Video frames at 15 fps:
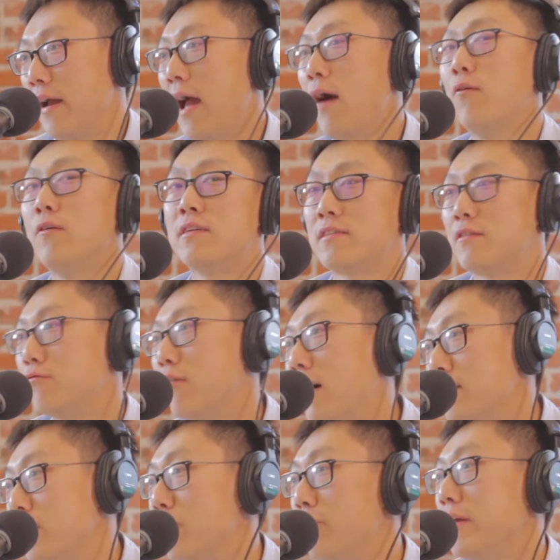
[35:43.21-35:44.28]
I would just
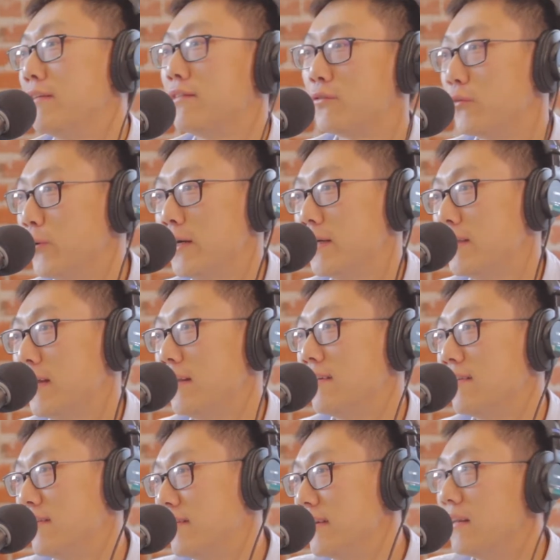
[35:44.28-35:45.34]
rather read through it and
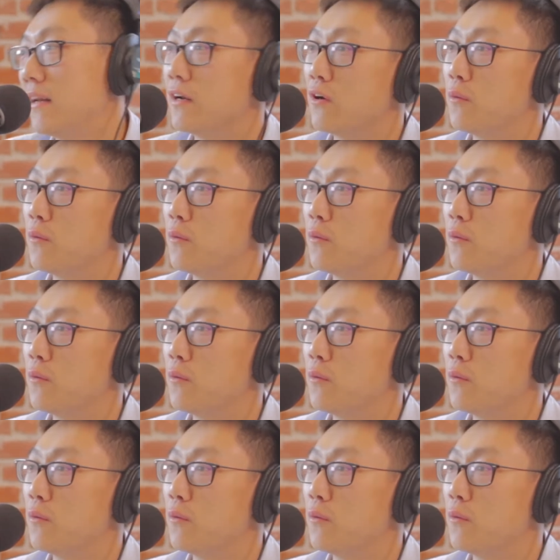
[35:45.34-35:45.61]
just see the little